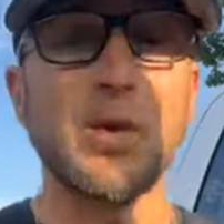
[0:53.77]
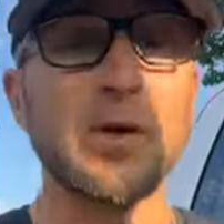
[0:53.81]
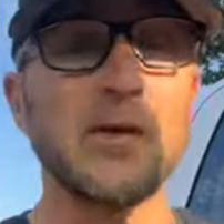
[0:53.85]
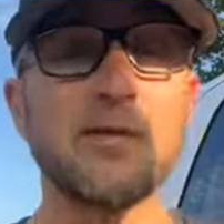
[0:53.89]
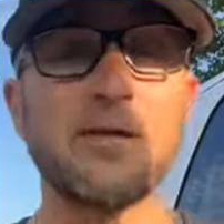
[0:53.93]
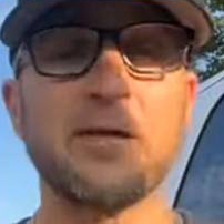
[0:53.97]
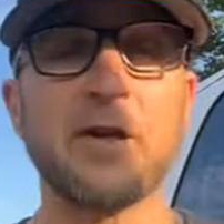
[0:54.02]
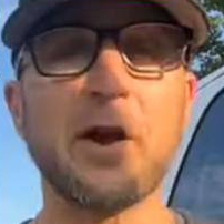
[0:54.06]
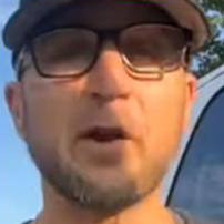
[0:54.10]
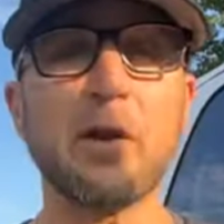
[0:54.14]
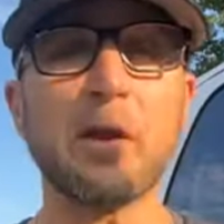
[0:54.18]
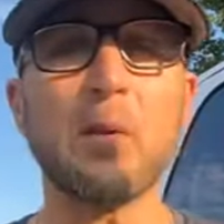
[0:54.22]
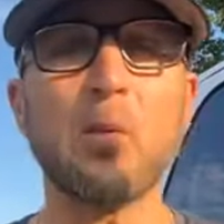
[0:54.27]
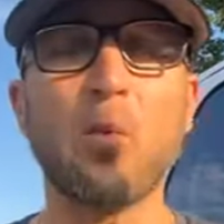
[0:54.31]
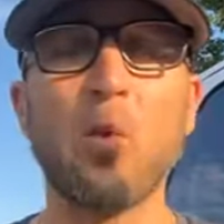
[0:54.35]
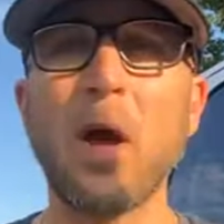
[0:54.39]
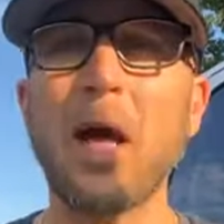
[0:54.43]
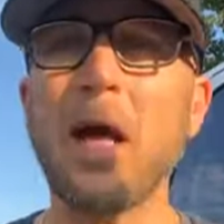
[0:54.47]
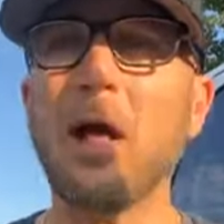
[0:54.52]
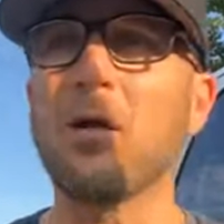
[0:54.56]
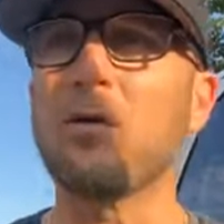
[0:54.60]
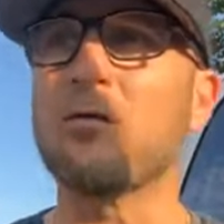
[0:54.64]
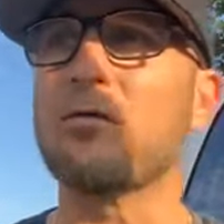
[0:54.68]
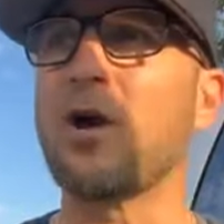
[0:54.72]
doing very
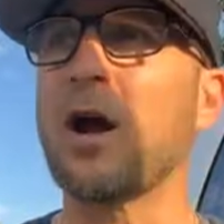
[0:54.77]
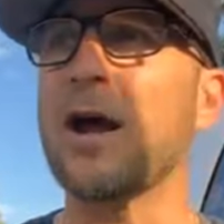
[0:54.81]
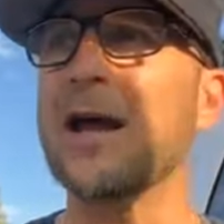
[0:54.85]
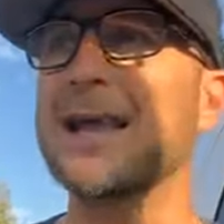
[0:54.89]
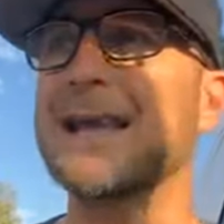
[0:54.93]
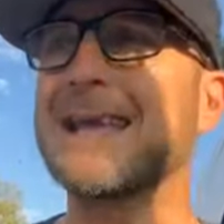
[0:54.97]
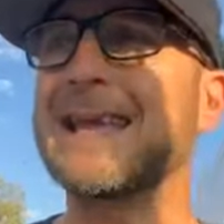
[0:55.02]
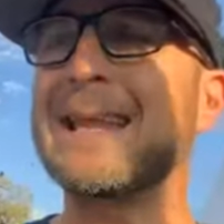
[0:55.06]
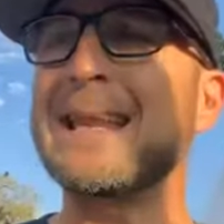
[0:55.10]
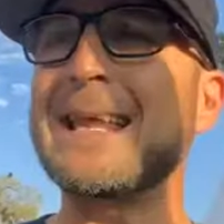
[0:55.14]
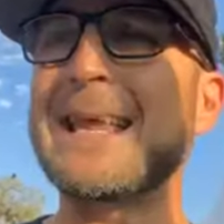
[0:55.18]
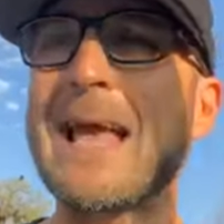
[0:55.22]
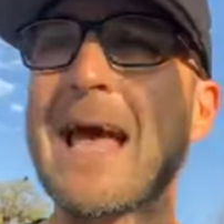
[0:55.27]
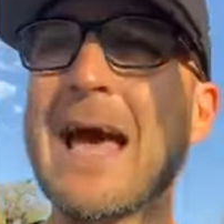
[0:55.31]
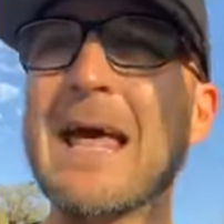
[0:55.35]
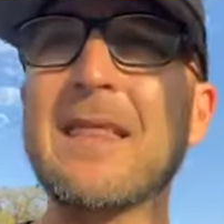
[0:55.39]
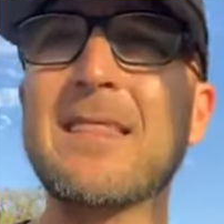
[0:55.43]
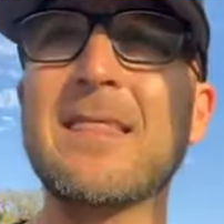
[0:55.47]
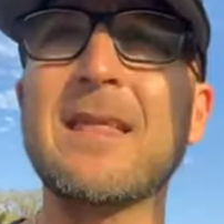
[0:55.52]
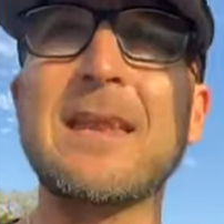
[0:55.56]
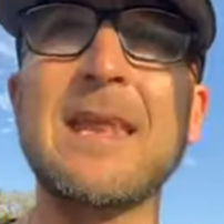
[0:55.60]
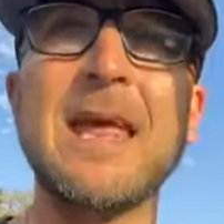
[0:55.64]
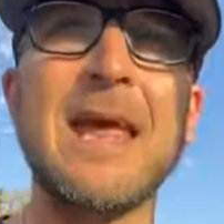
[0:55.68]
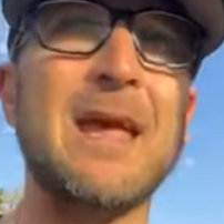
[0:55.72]
well, right? Getting
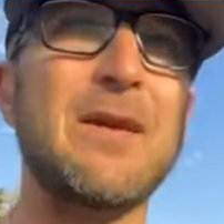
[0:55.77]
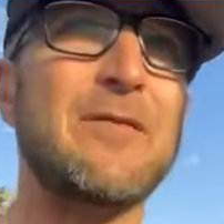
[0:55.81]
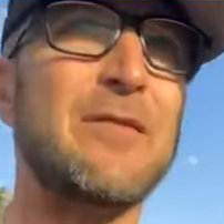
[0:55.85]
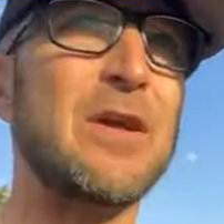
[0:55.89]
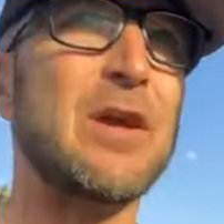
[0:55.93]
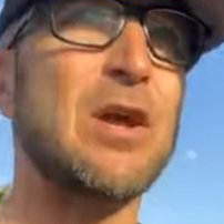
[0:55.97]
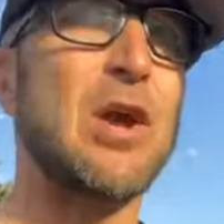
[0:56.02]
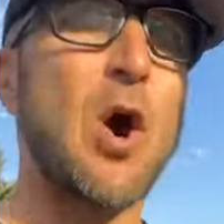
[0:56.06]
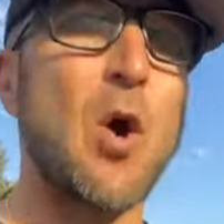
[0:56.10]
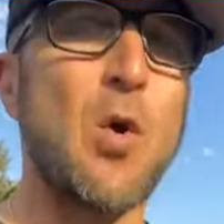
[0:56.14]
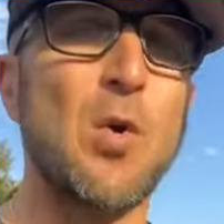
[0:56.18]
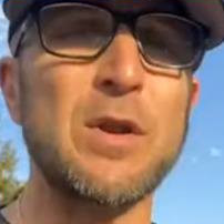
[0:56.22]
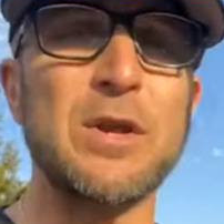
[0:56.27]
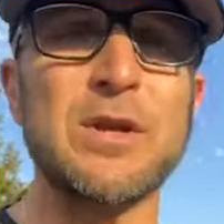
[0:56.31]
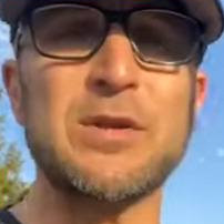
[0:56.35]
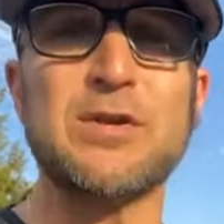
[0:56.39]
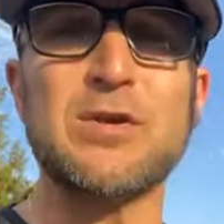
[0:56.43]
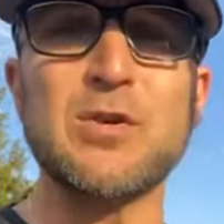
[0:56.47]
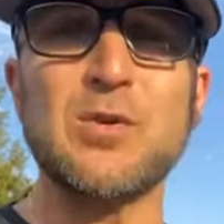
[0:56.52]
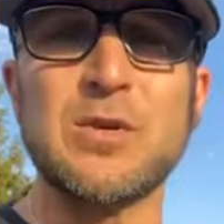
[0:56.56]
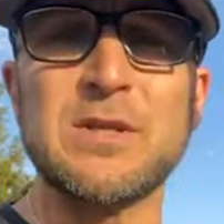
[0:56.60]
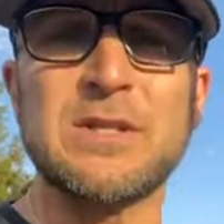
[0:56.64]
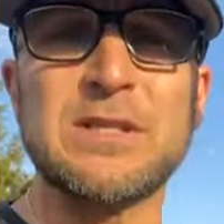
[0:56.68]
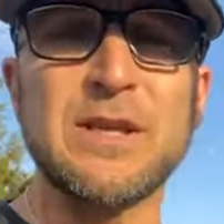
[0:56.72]
out of the Navy, going to
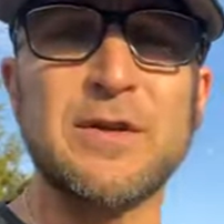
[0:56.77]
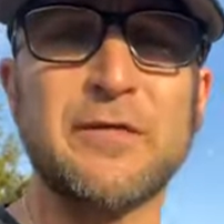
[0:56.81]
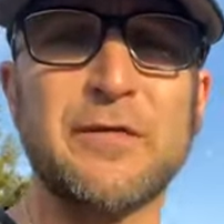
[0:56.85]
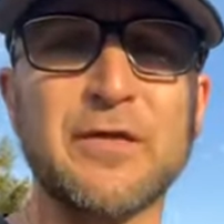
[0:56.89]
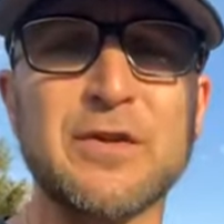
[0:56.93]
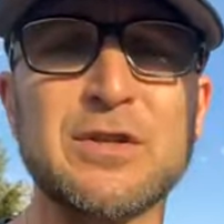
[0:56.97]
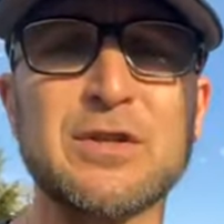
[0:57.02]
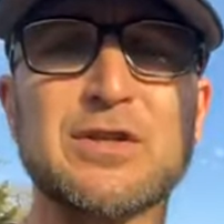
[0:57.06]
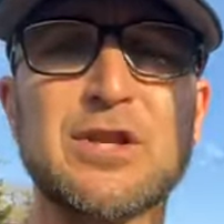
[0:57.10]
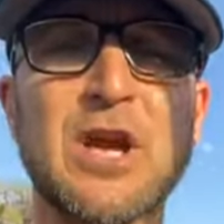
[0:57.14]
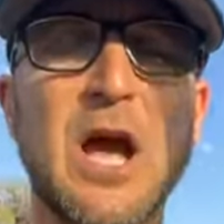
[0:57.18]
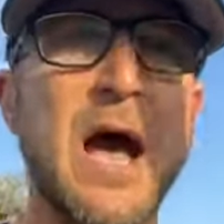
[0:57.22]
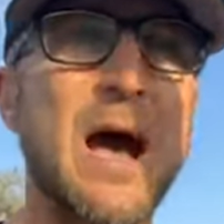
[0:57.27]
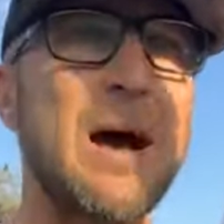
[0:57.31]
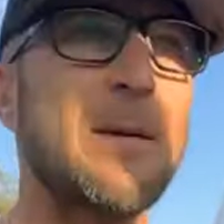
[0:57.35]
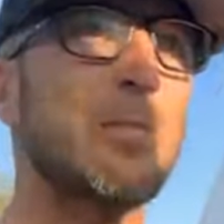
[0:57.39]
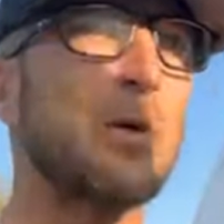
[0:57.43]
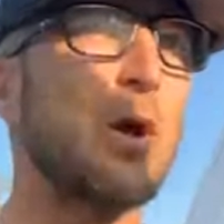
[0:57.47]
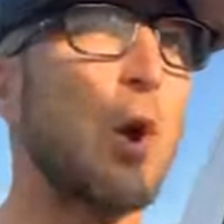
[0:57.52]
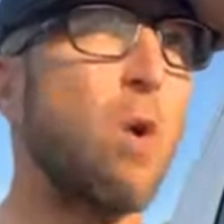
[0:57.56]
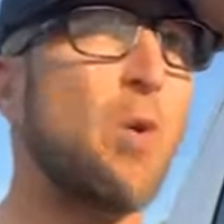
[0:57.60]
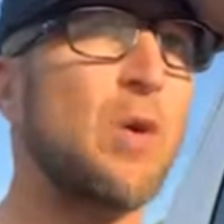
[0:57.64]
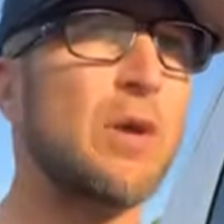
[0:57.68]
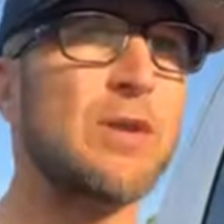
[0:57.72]
do a different
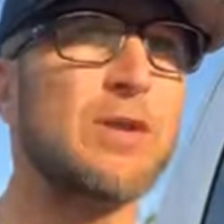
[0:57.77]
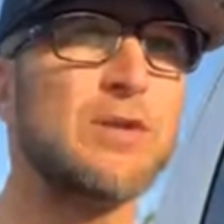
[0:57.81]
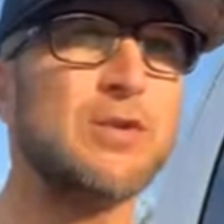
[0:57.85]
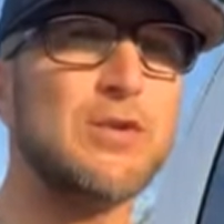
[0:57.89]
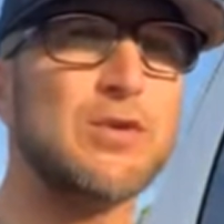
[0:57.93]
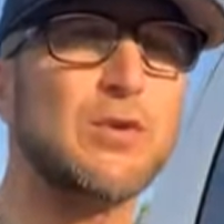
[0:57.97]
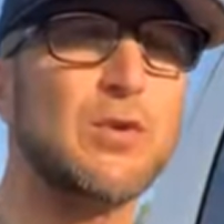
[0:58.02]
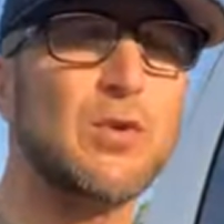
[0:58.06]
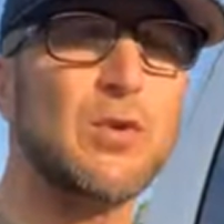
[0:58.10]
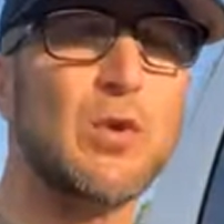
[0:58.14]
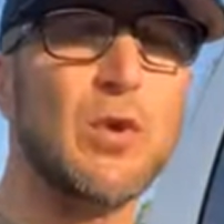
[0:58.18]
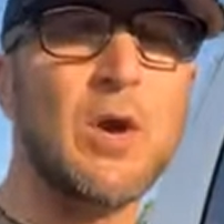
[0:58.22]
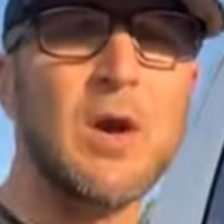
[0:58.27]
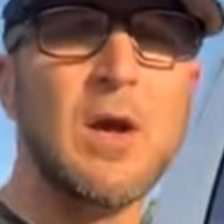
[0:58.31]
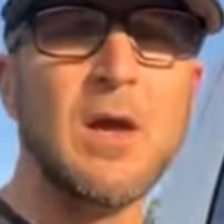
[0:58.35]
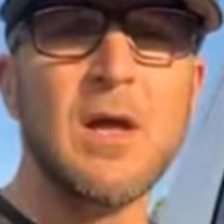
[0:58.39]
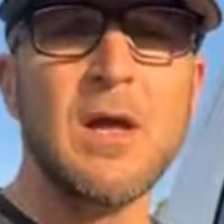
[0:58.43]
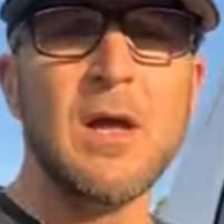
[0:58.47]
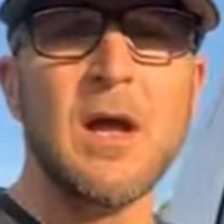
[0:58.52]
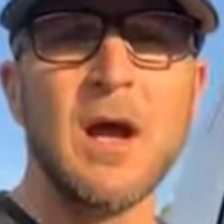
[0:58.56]
job, going to do